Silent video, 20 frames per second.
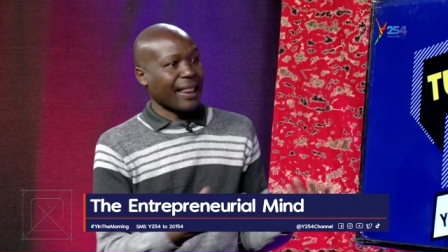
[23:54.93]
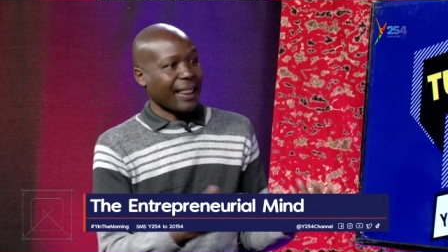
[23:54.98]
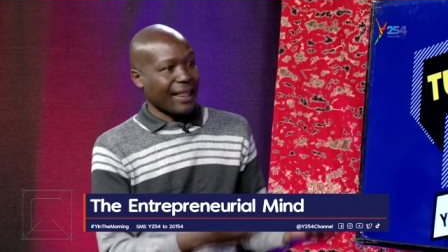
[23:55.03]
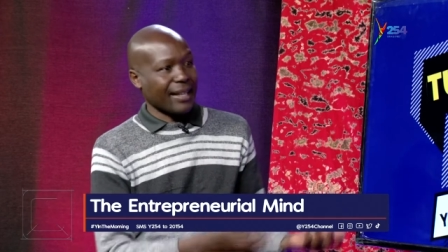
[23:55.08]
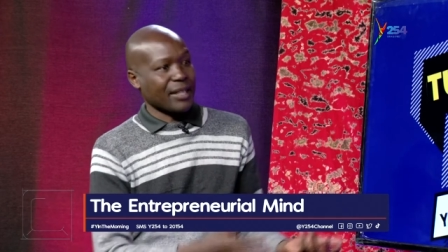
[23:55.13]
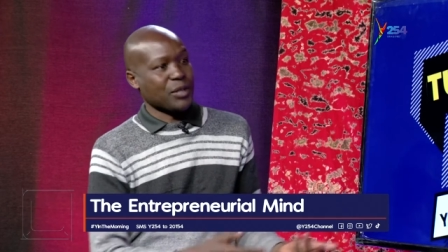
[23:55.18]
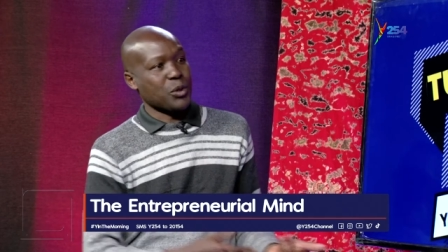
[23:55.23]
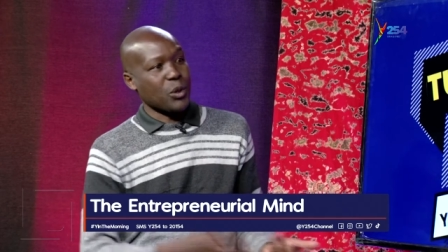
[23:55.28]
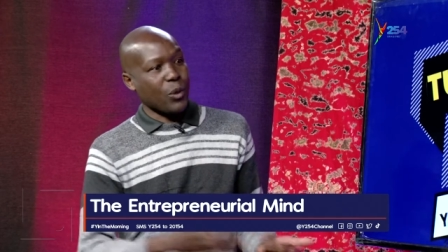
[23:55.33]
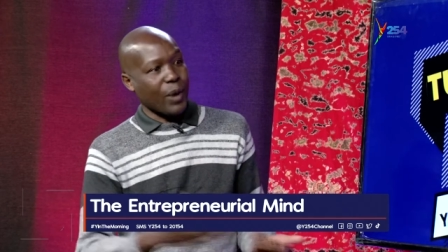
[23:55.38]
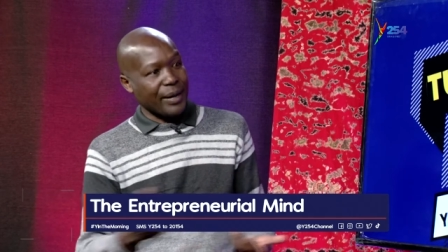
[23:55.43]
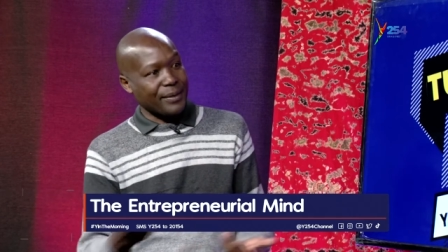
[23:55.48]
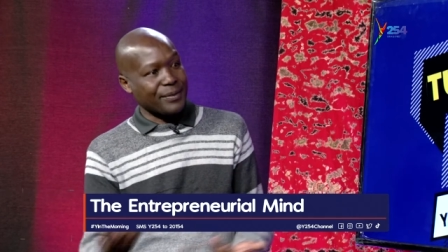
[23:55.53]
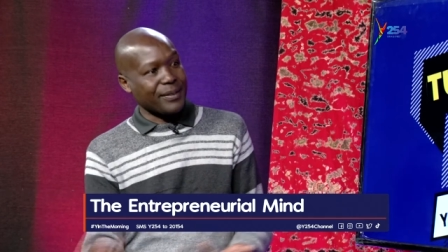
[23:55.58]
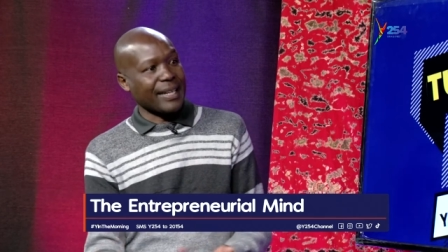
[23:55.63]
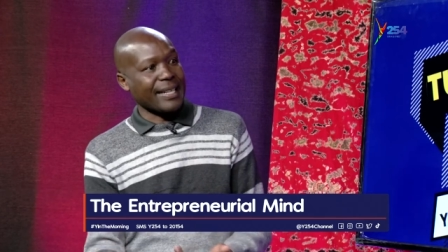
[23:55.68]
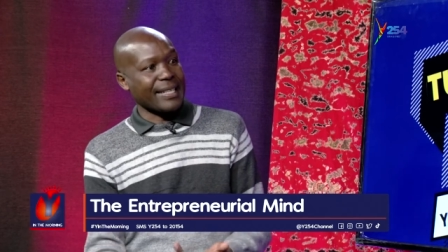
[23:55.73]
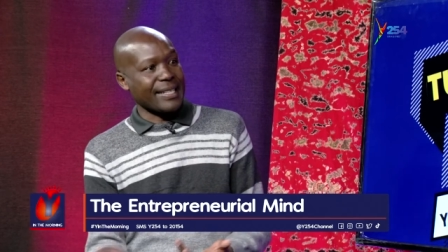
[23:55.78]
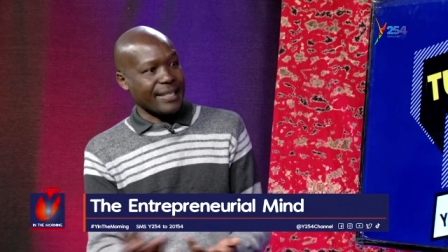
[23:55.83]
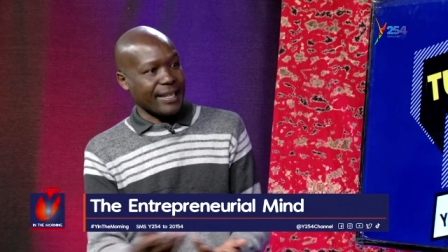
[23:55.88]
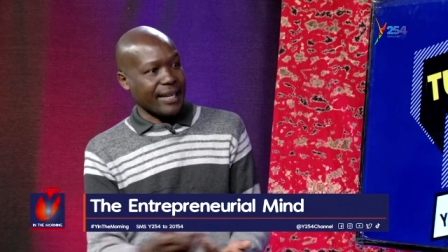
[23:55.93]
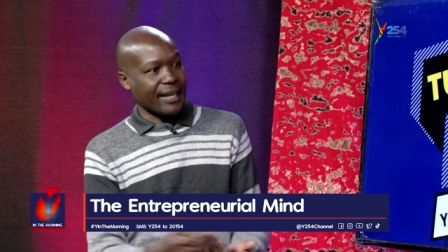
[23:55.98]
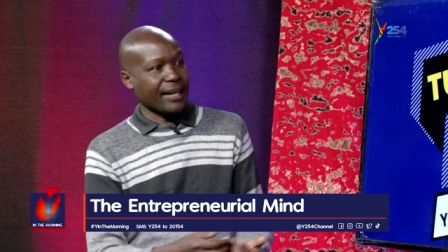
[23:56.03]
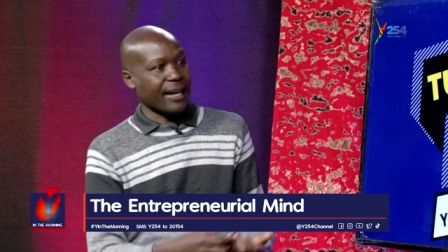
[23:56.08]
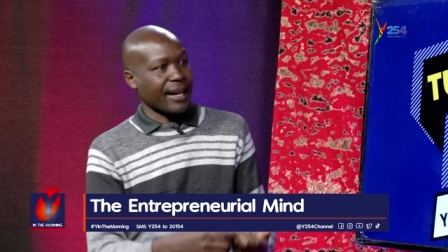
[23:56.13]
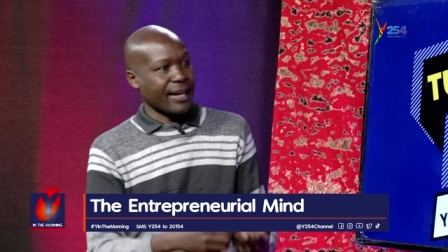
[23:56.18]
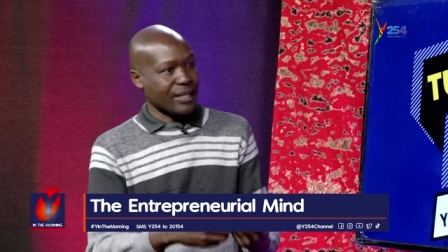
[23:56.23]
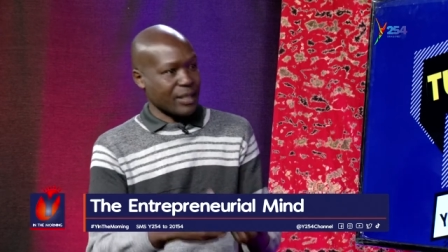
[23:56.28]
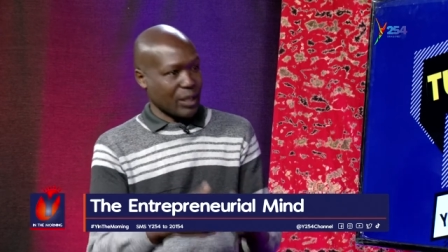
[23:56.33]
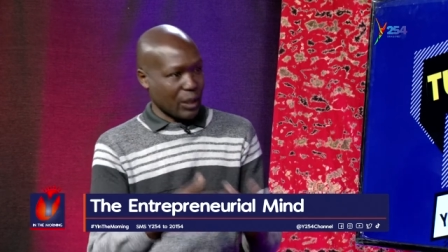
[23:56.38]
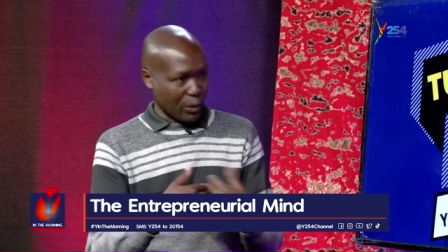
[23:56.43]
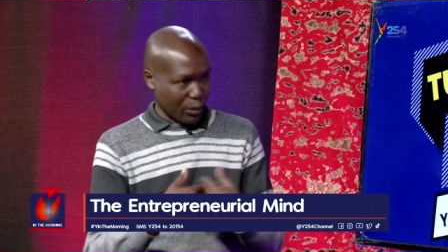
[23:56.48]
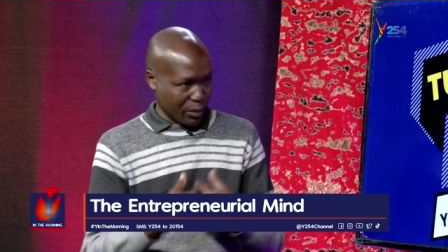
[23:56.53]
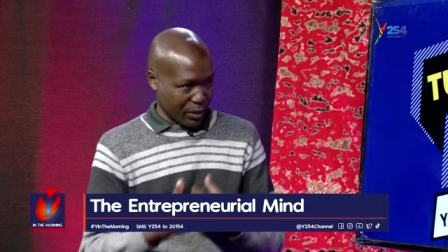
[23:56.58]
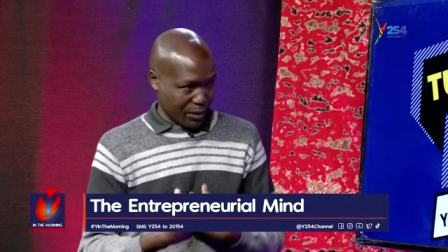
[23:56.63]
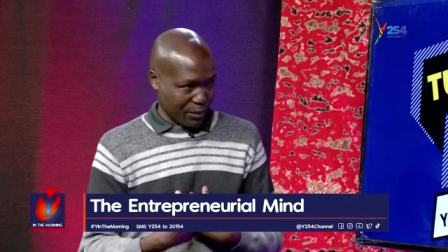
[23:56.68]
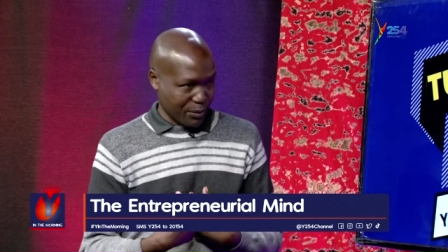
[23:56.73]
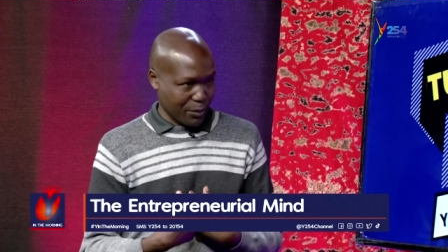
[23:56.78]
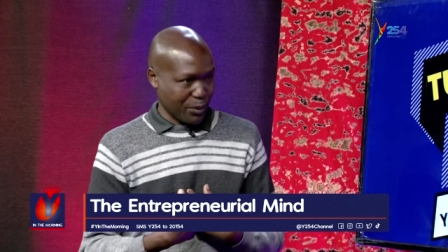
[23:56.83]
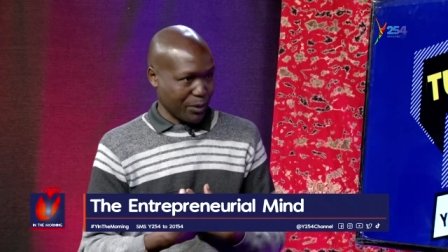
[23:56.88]
that your wife can sell nice
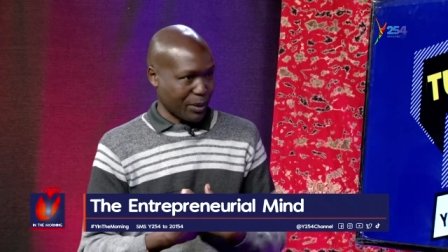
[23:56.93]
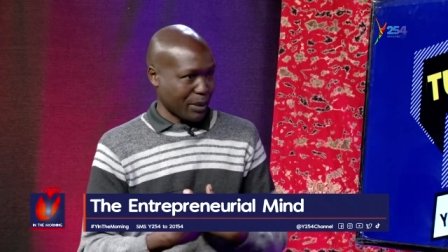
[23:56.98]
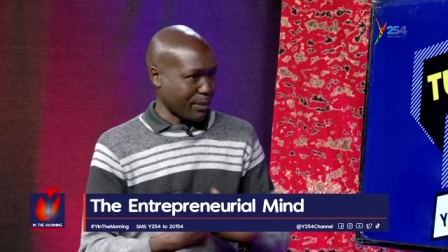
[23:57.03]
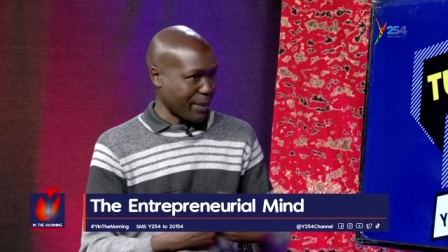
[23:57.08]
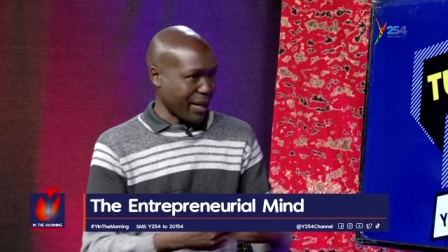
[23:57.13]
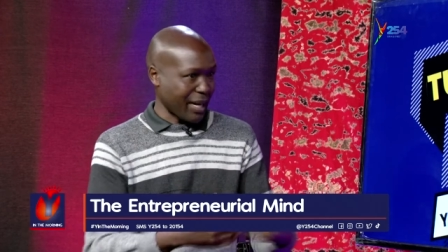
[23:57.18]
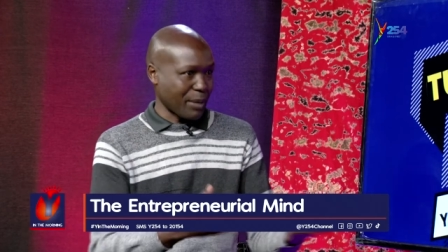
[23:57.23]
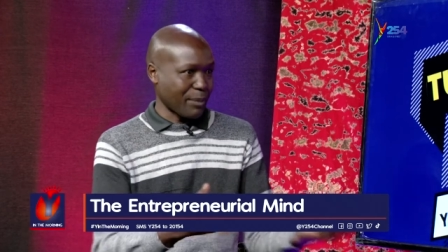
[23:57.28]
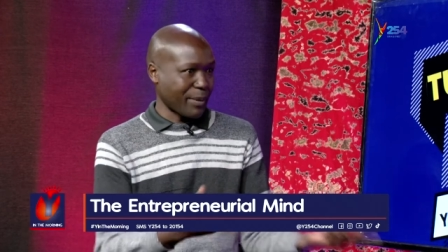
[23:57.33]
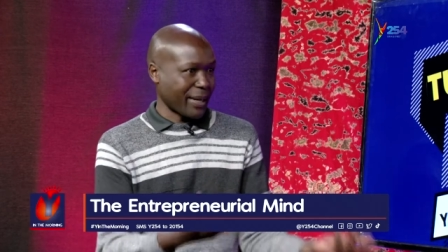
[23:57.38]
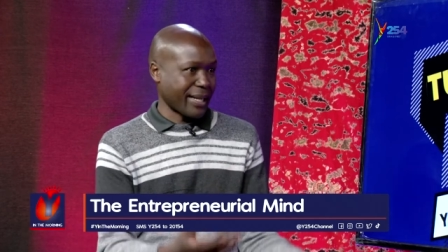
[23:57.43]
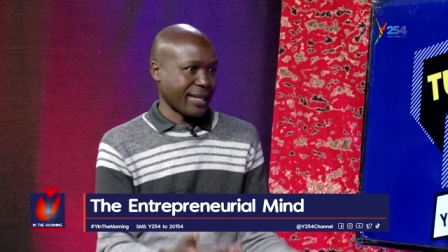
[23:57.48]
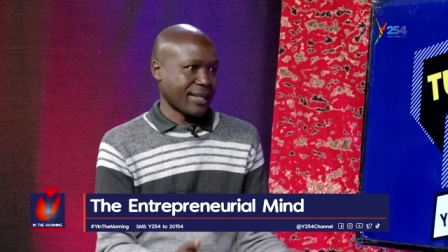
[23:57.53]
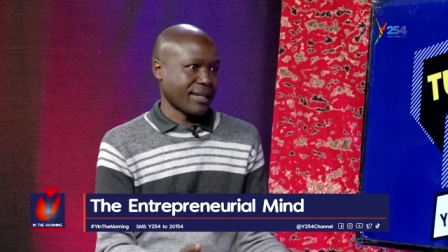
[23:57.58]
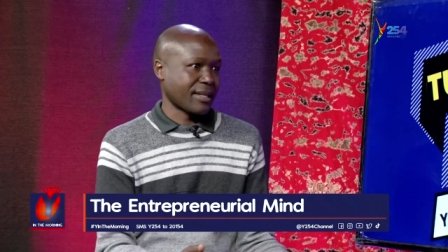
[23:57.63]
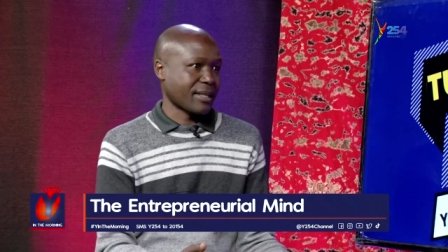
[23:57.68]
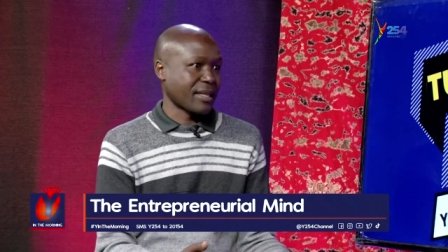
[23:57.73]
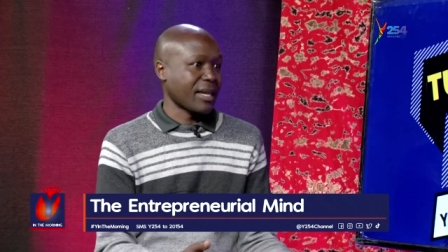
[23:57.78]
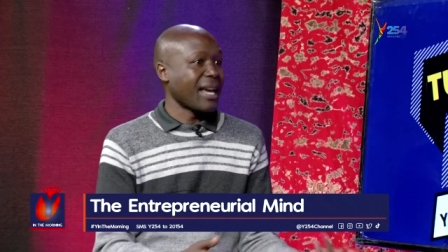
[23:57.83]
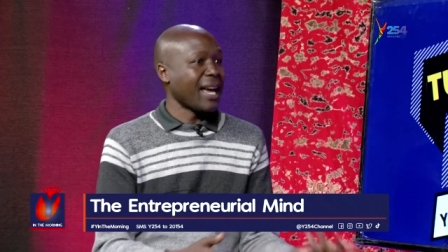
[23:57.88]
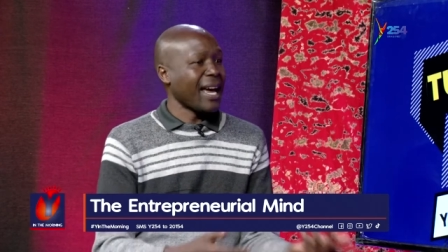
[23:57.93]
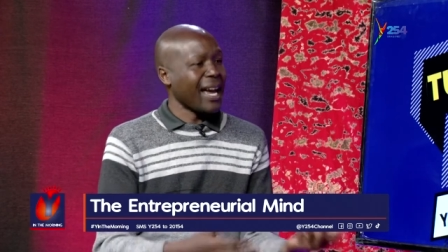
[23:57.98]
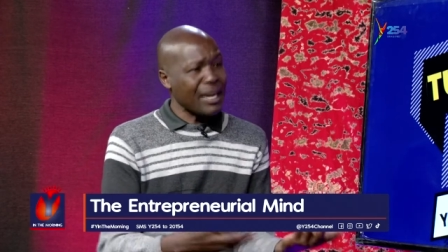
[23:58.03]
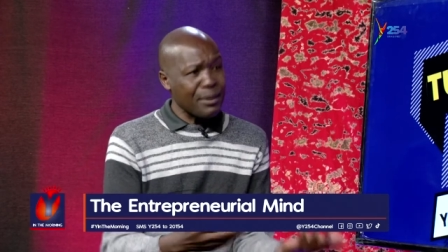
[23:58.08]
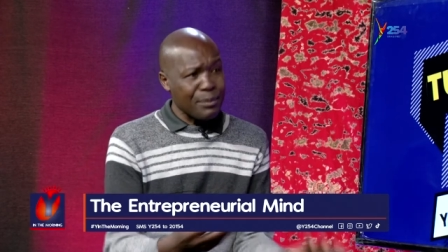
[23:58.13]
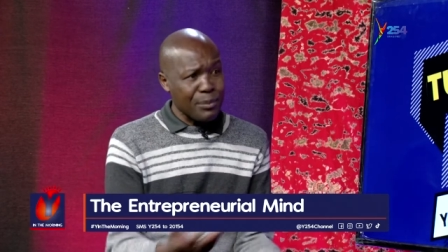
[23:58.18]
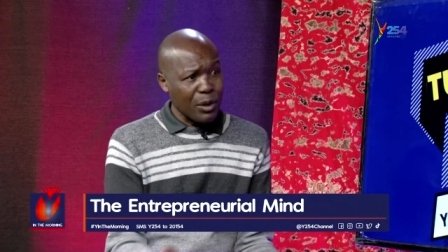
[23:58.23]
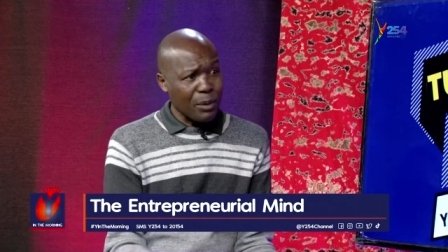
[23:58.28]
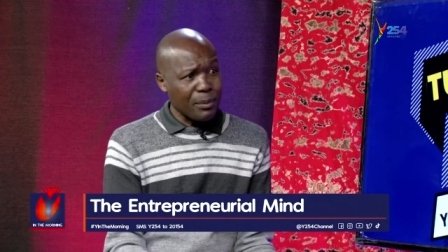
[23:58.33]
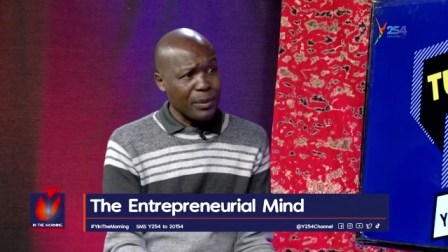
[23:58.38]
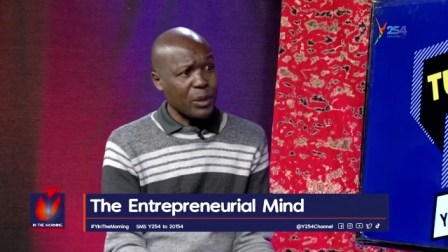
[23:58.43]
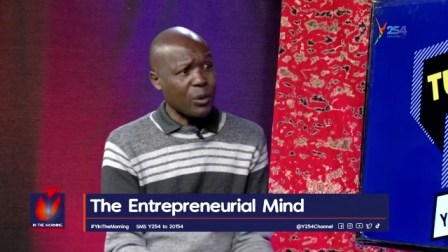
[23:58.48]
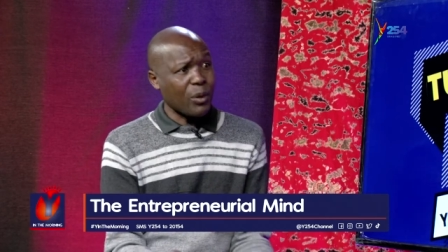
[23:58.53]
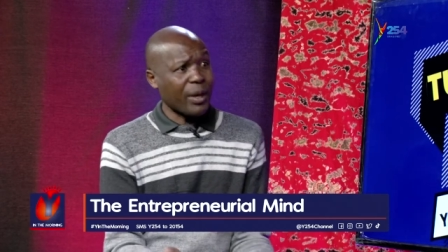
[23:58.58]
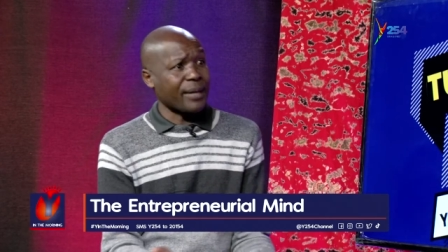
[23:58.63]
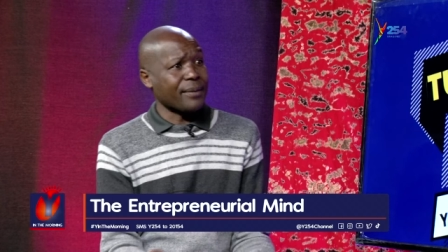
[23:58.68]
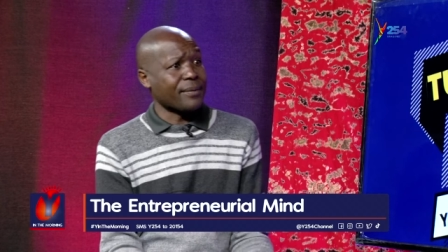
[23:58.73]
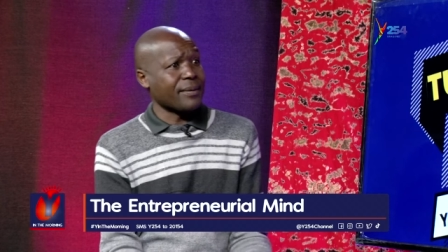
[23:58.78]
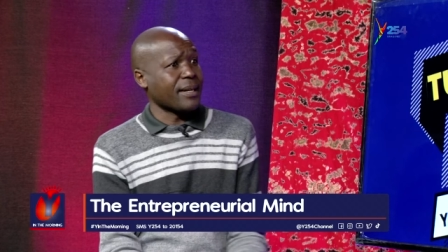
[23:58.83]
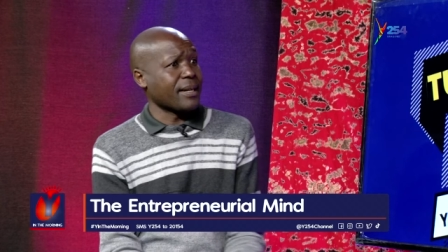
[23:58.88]
clothes for the bank managers. And probably your
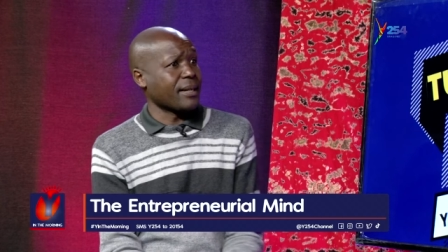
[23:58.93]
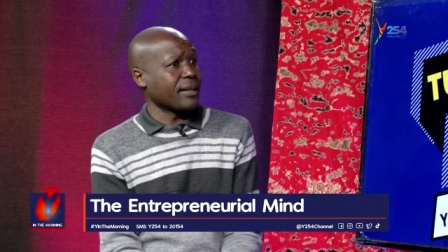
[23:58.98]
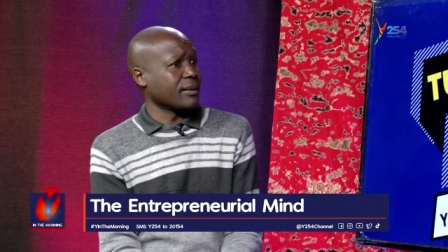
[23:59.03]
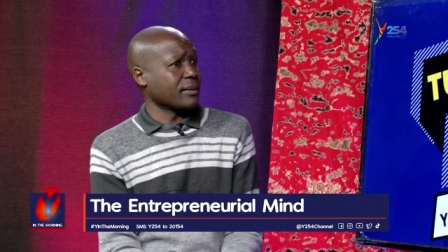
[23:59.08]
wife,